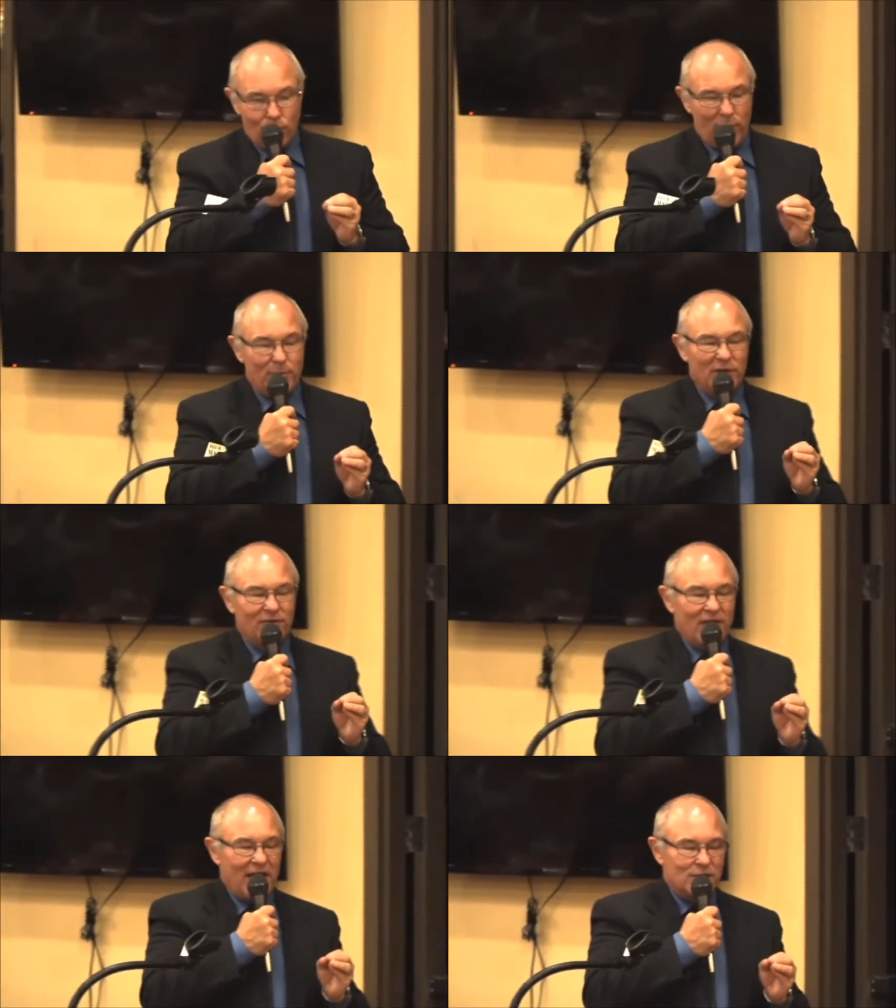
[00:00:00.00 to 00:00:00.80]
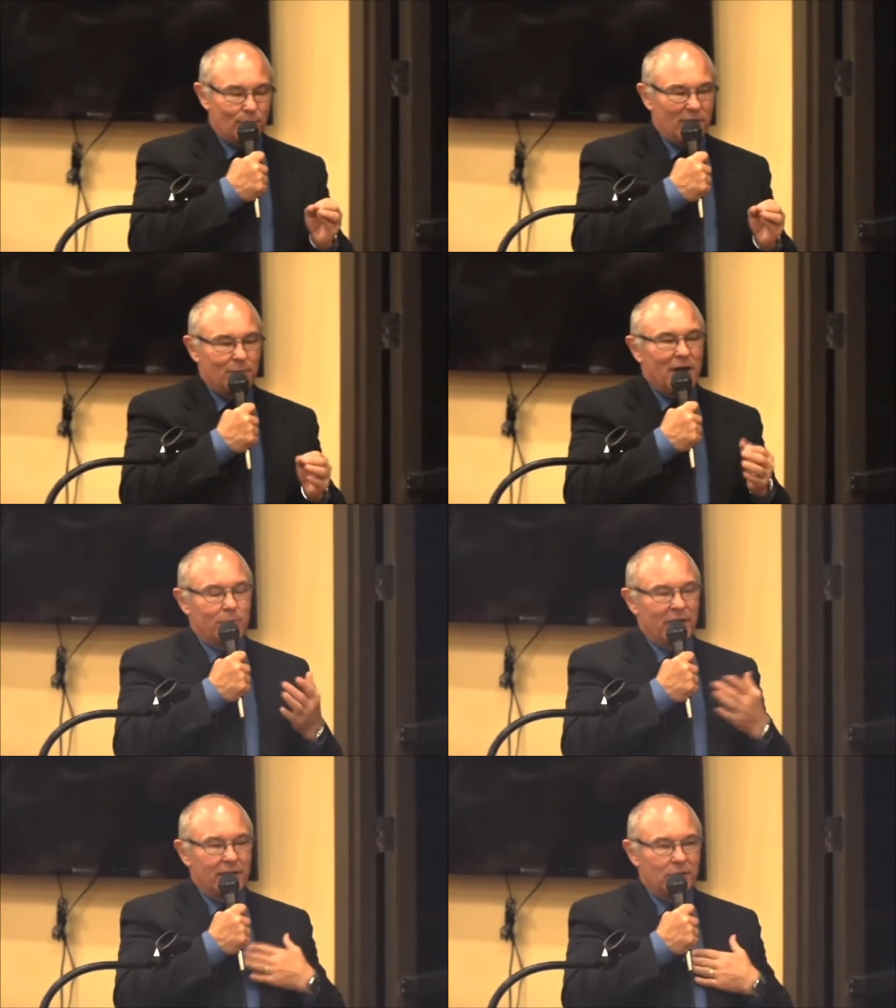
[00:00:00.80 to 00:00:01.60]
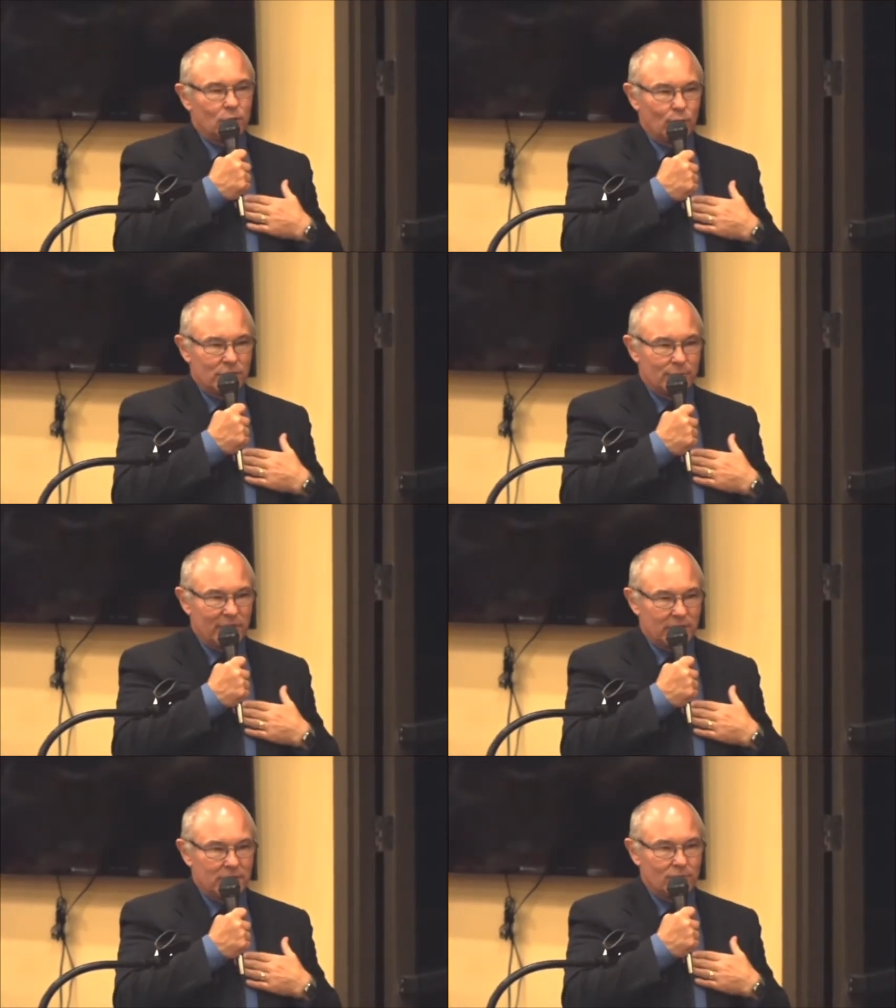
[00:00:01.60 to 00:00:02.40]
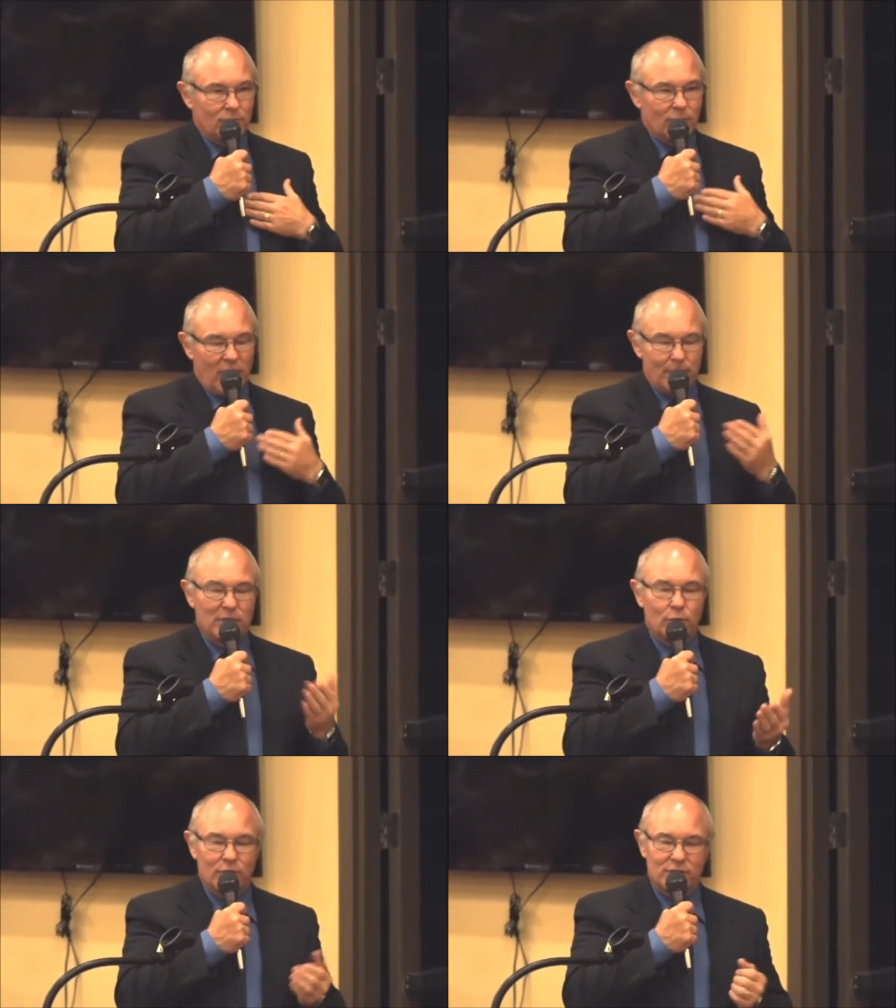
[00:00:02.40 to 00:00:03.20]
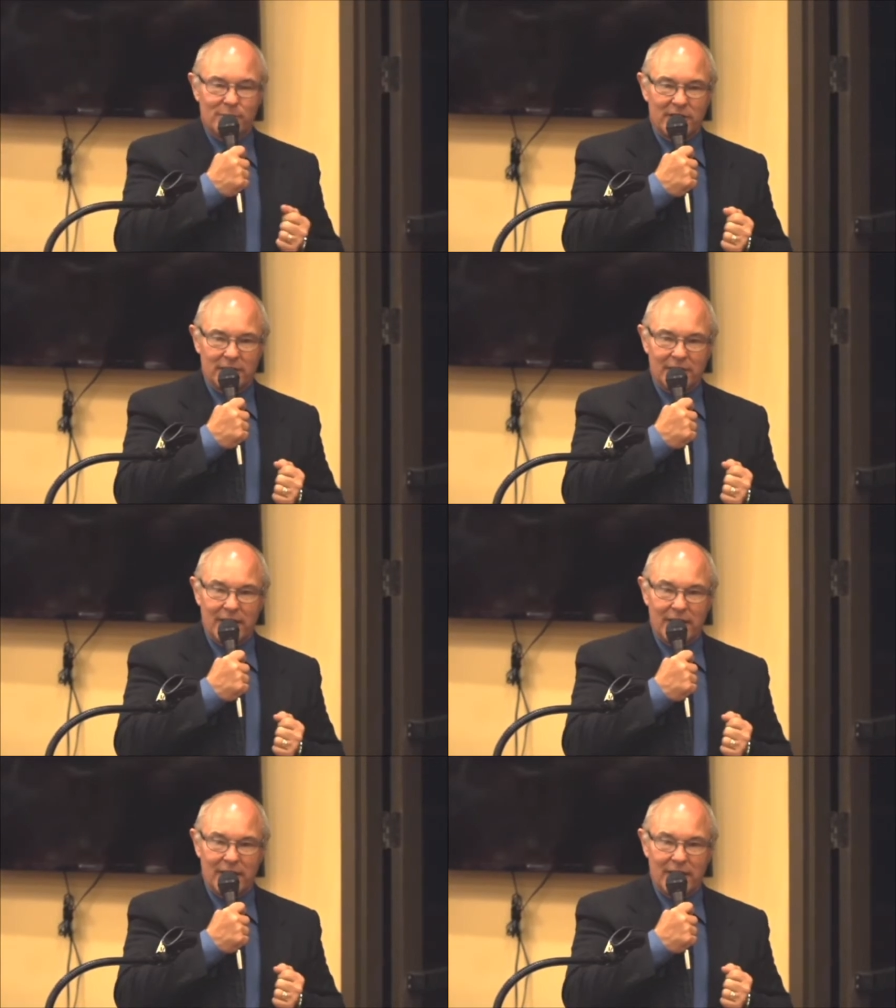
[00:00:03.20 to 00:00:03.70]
People have asked about my endorsements. I'm endorsed by the